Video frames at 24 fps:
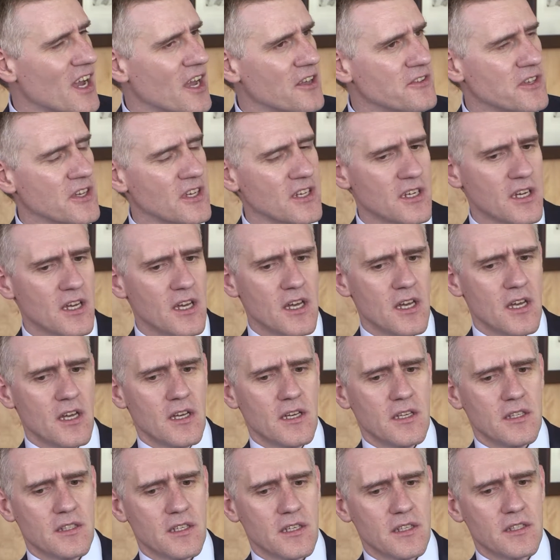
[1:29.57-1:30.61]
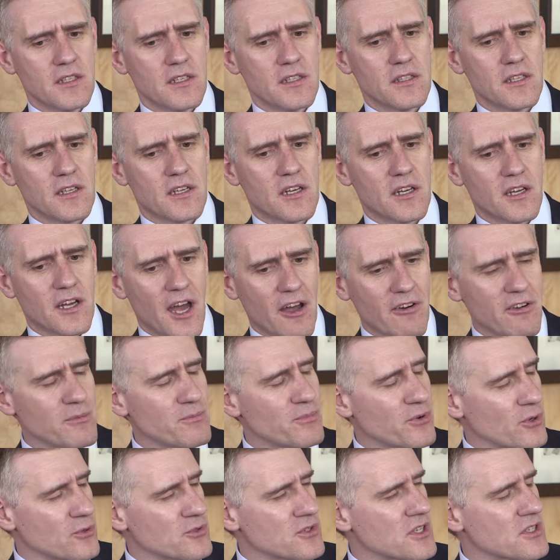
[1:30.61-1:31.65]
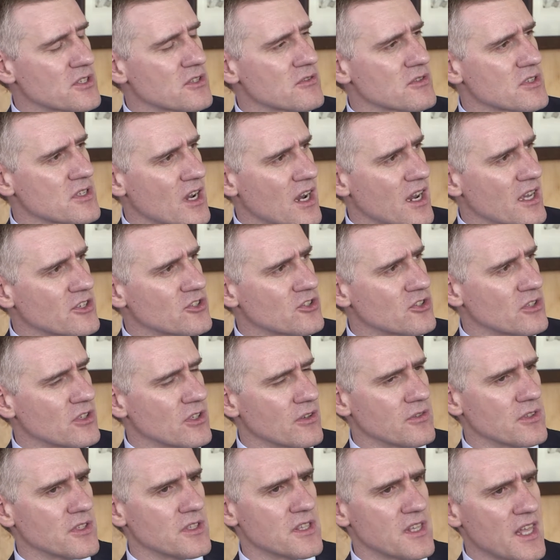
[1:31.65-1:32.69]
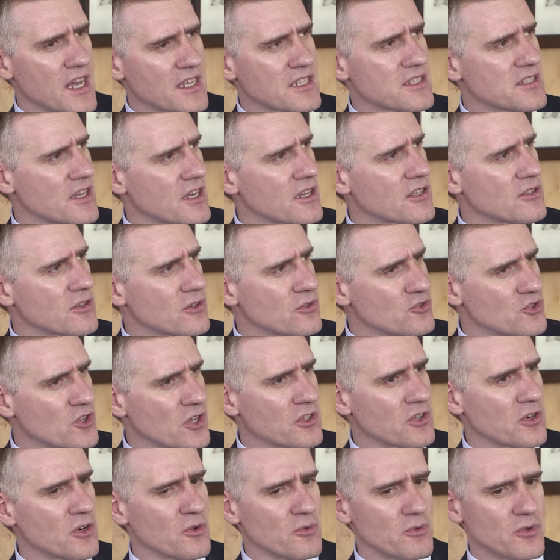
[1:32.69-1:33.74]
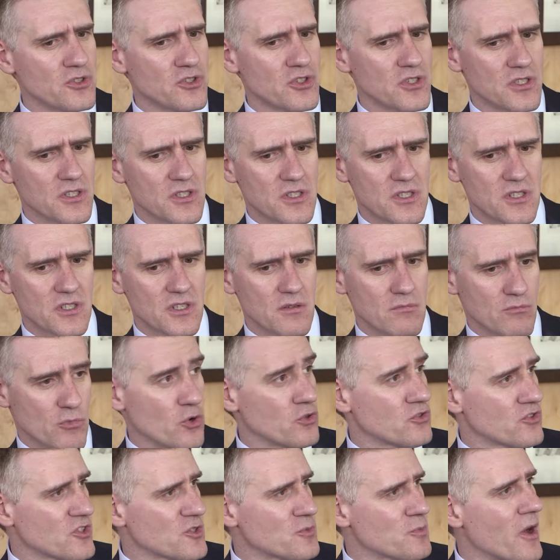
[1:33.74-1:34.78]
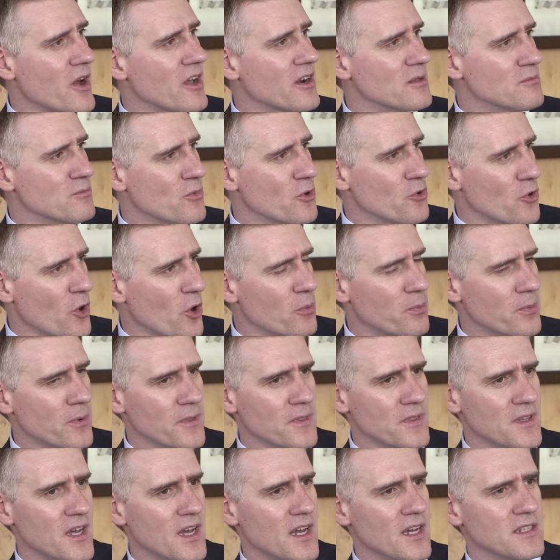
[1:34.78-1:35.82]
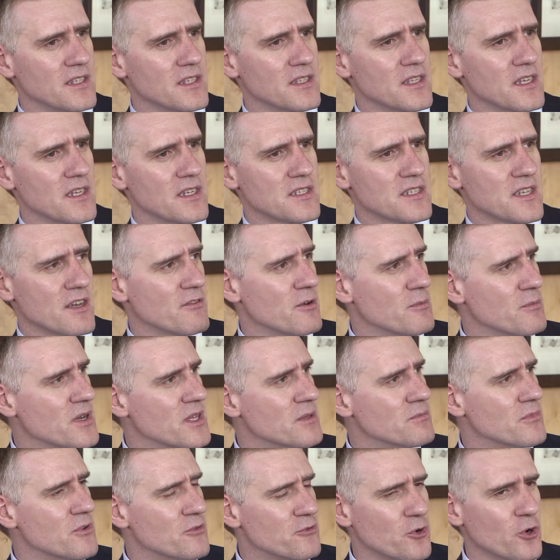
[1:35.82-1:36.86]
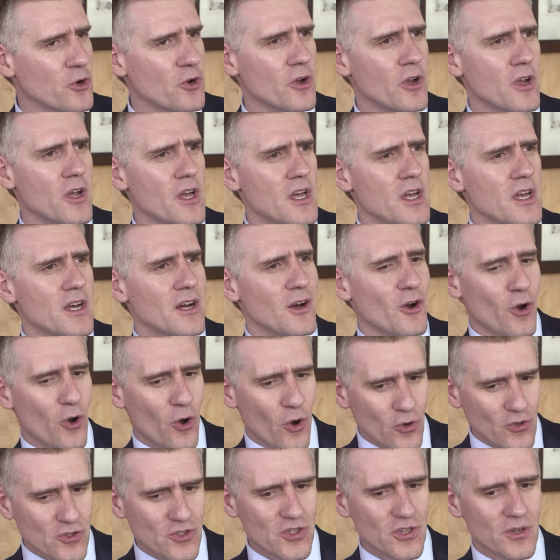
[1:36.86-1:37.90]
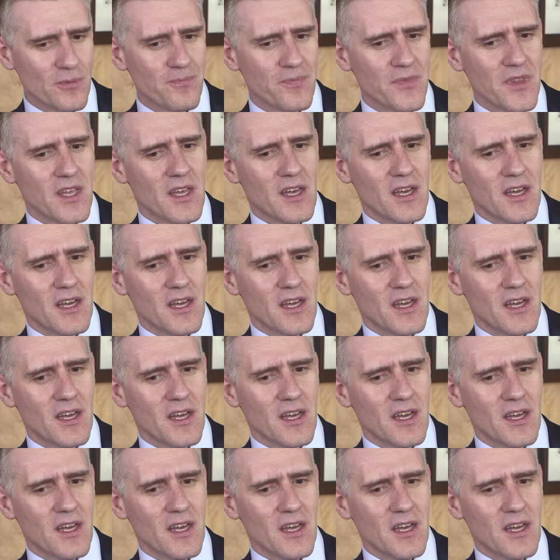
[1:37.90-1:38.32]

I think the current process of selection of the next Secretary General, which is more transparent, more open than it has ever been before, also